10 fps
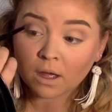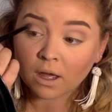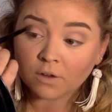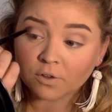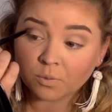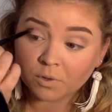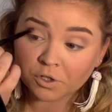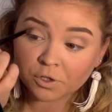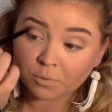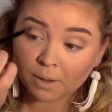and just
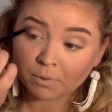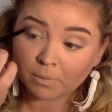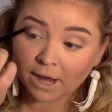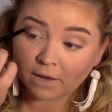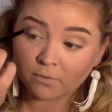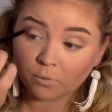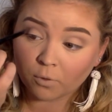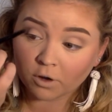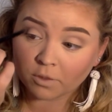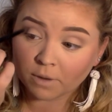windshield wiper back and
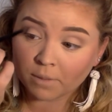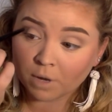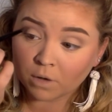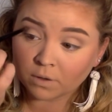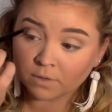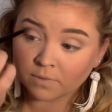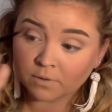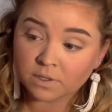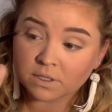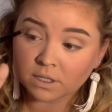forth. But I'm only
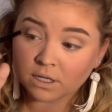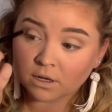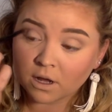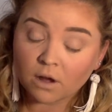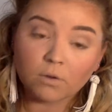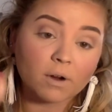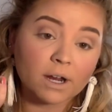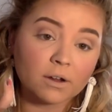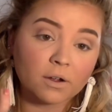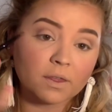focusing right
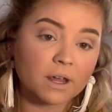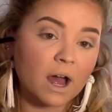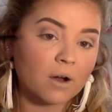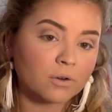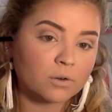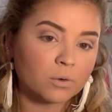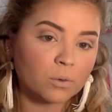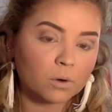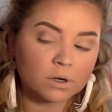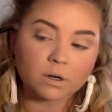here on the outer
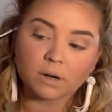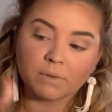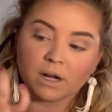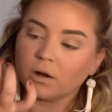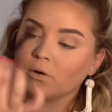corner. I'm not